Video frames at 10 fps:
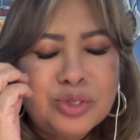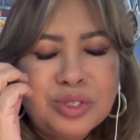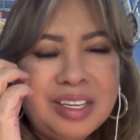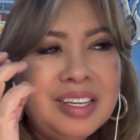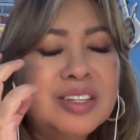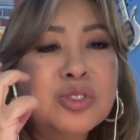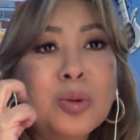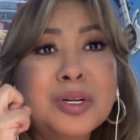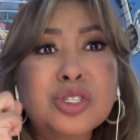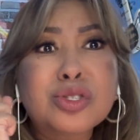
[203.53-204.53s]
he got so
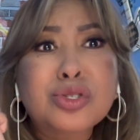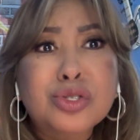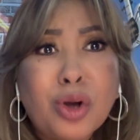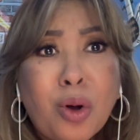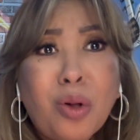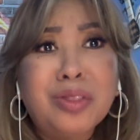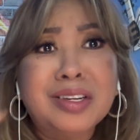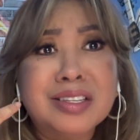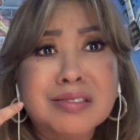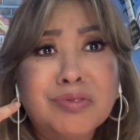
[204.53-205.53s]
much soul in
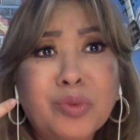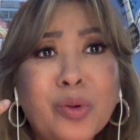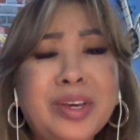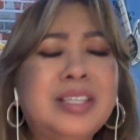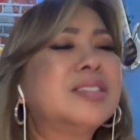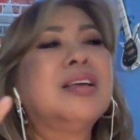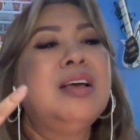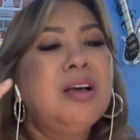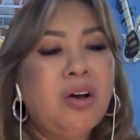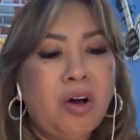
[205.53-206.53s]
his voice
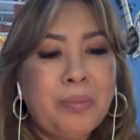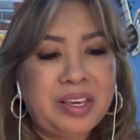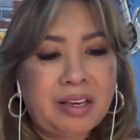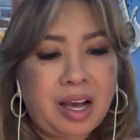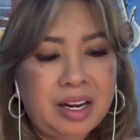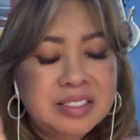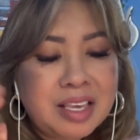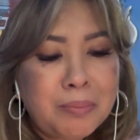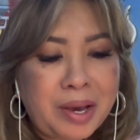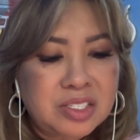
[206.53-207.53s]
oh my god let's
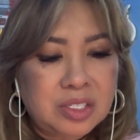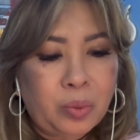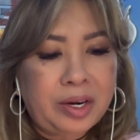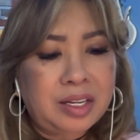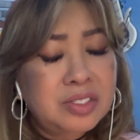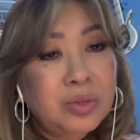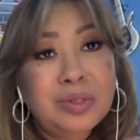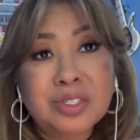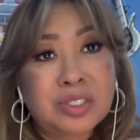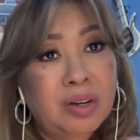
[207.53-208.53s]
get back to when he's doing
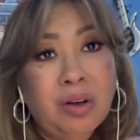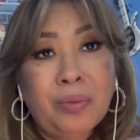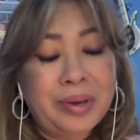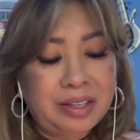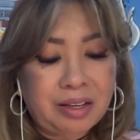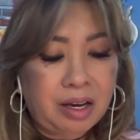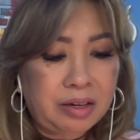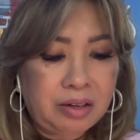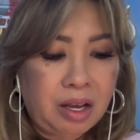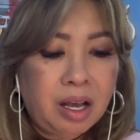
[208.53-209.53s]
such a oh my
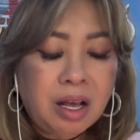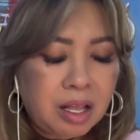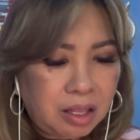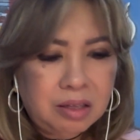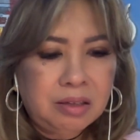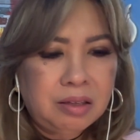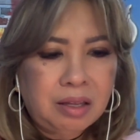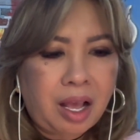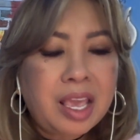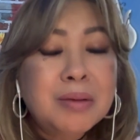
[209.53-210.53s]
god ah oh,
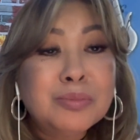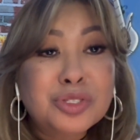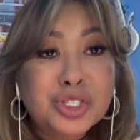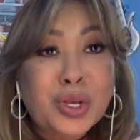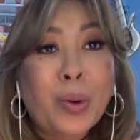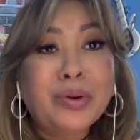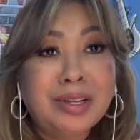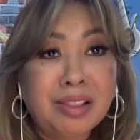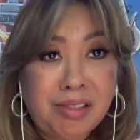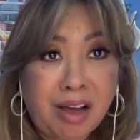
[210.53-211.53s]
I am so
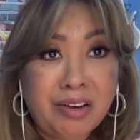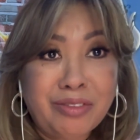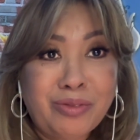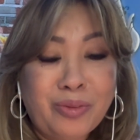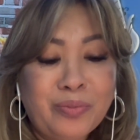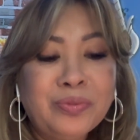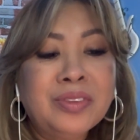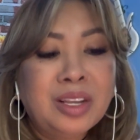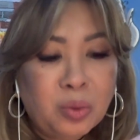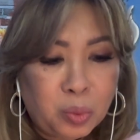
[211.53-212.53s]
in love
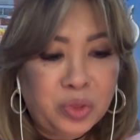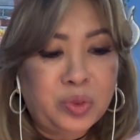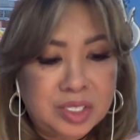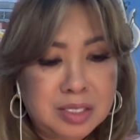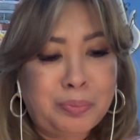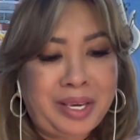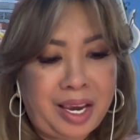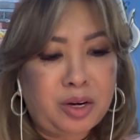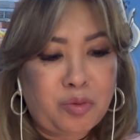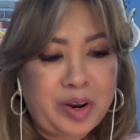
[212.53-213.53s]
with this
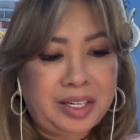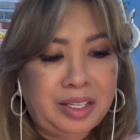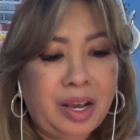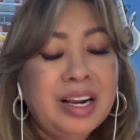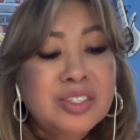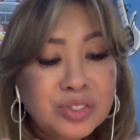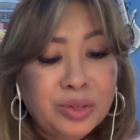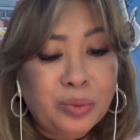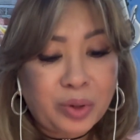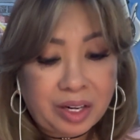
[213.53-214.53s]
band already,
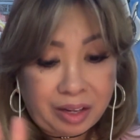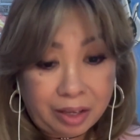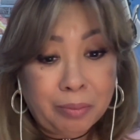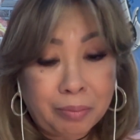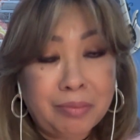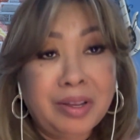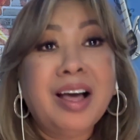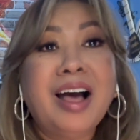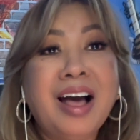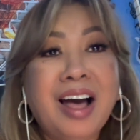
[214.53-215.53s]
actually with him.
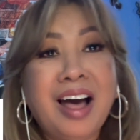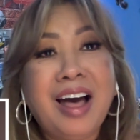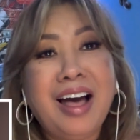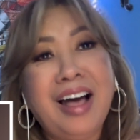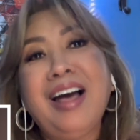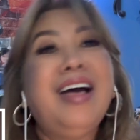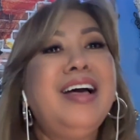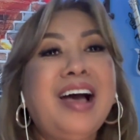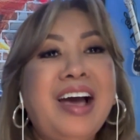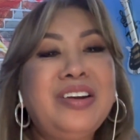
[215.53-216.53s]

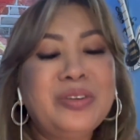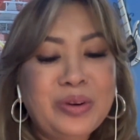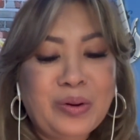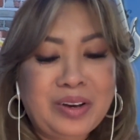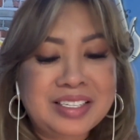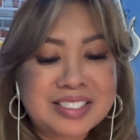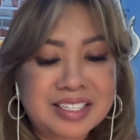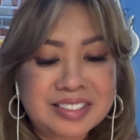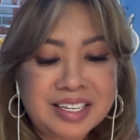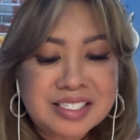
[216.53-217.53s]
I don't know, it's the
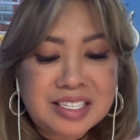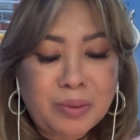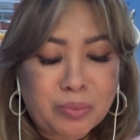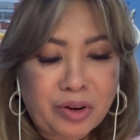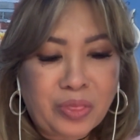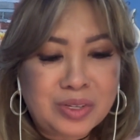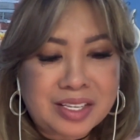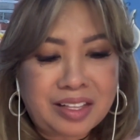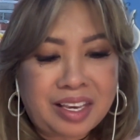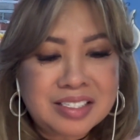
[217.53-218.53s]
Teskey brothers.
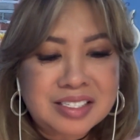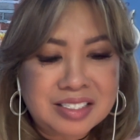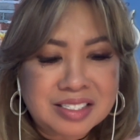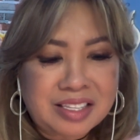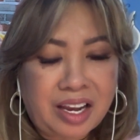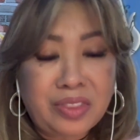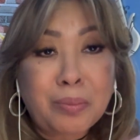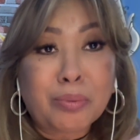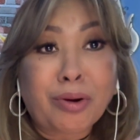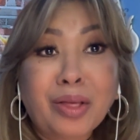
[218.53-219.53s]
I guess is are they
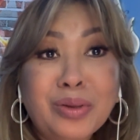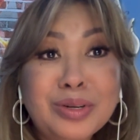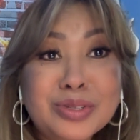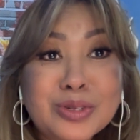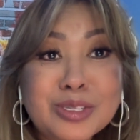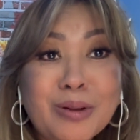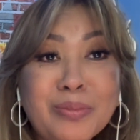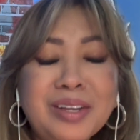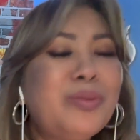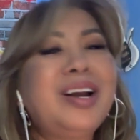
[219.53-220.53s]
brothers or
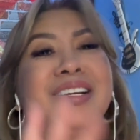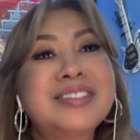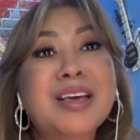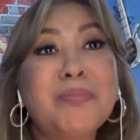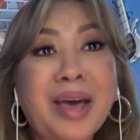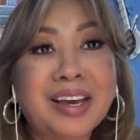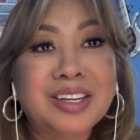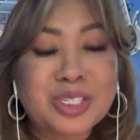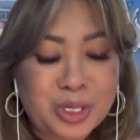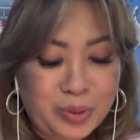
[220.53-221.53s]
something? But let's get back
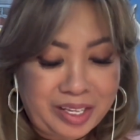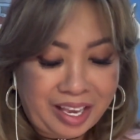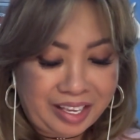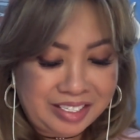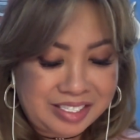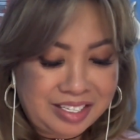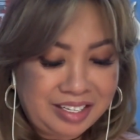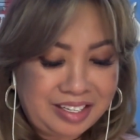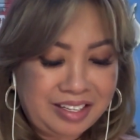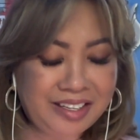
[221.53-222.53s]
into it, guys.
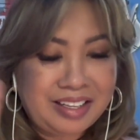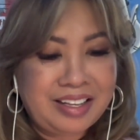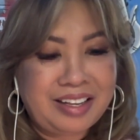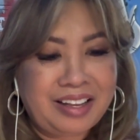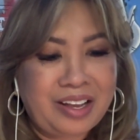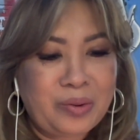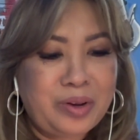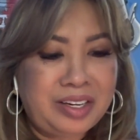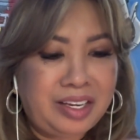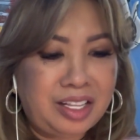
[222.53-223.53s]
I
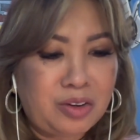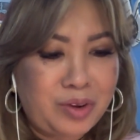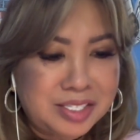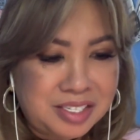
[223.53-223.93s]
wanna hear the rest